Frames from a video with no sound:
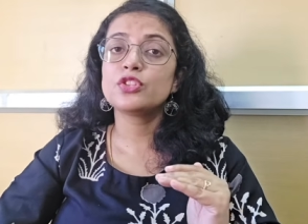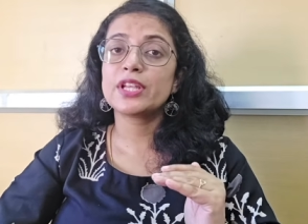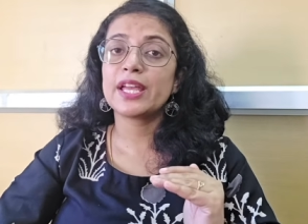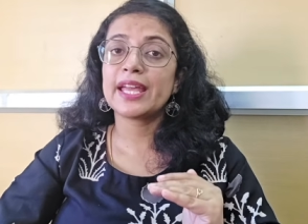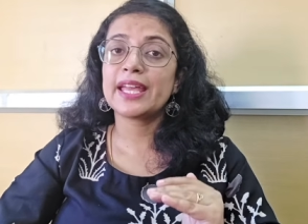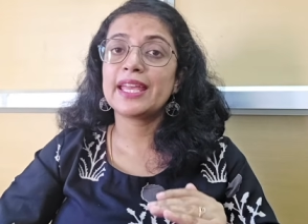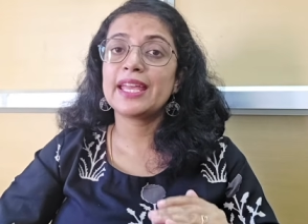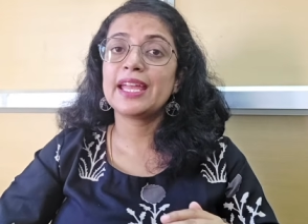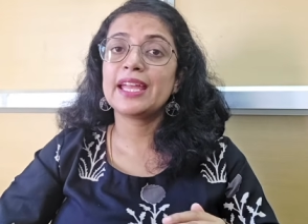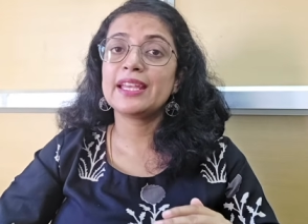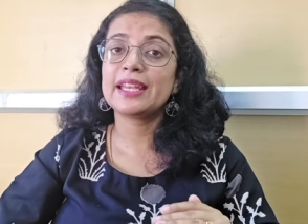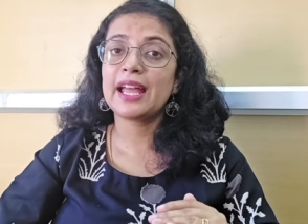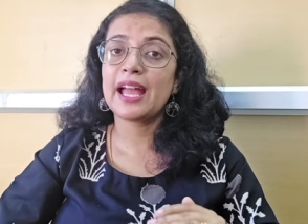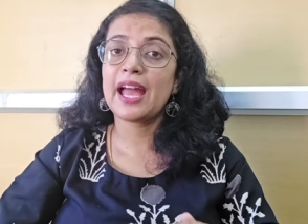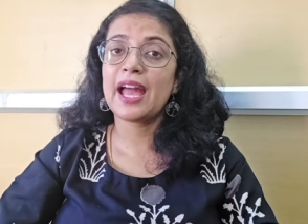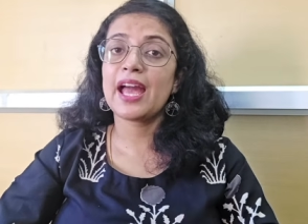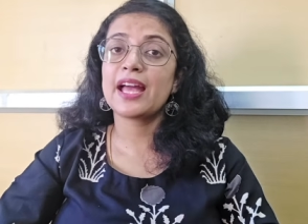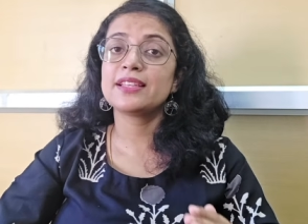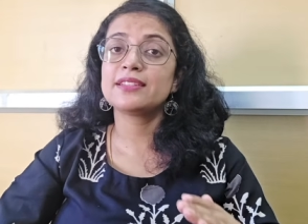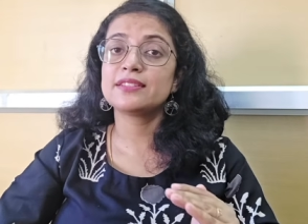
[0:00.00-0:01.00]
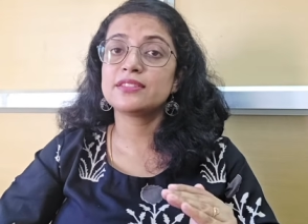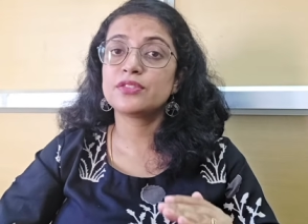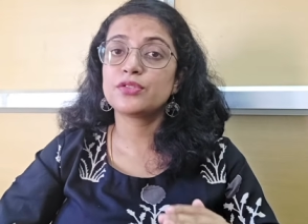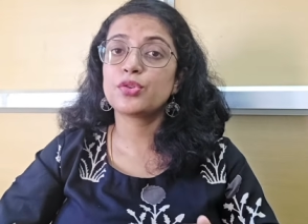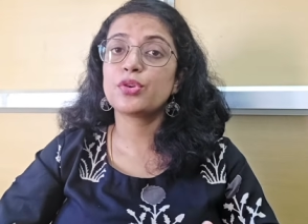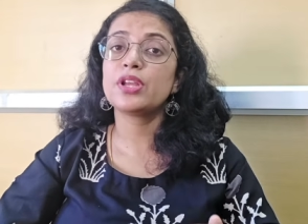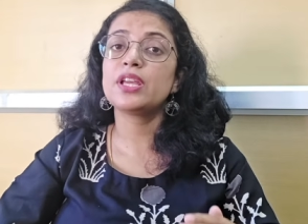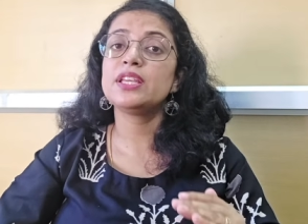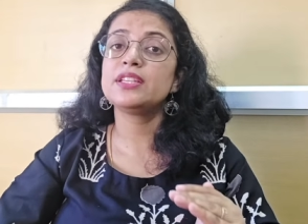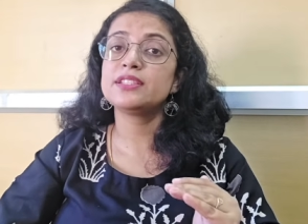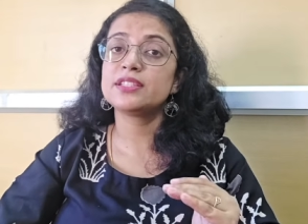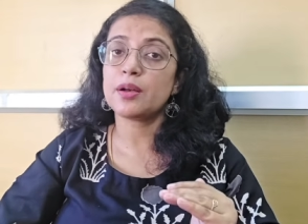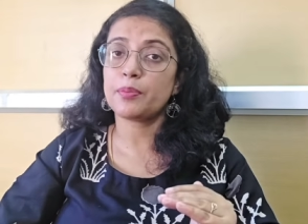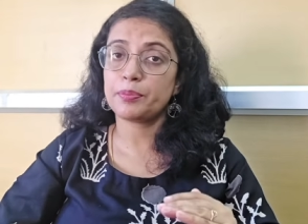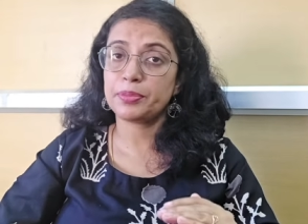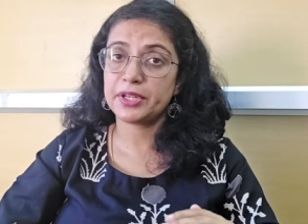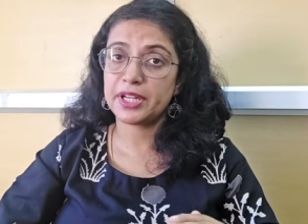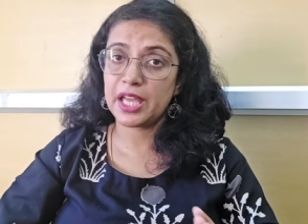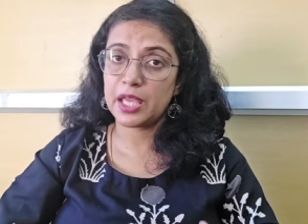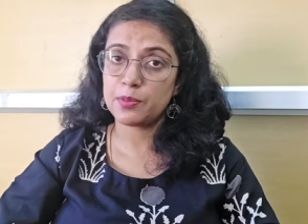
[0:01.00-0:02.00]
again has three
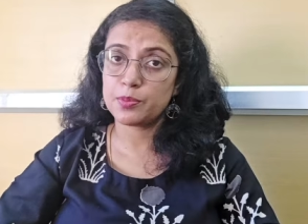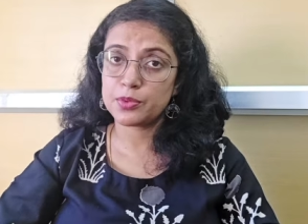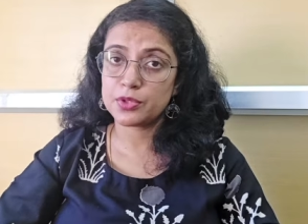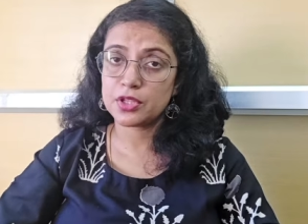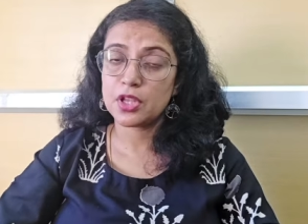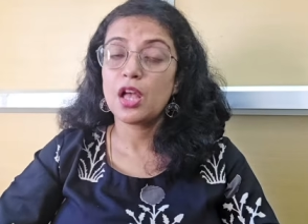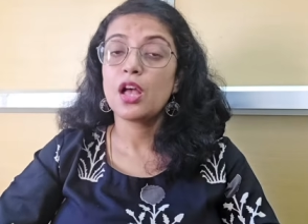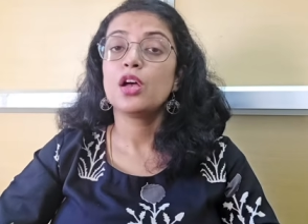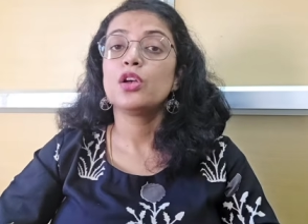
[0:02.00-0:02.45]
subtypes.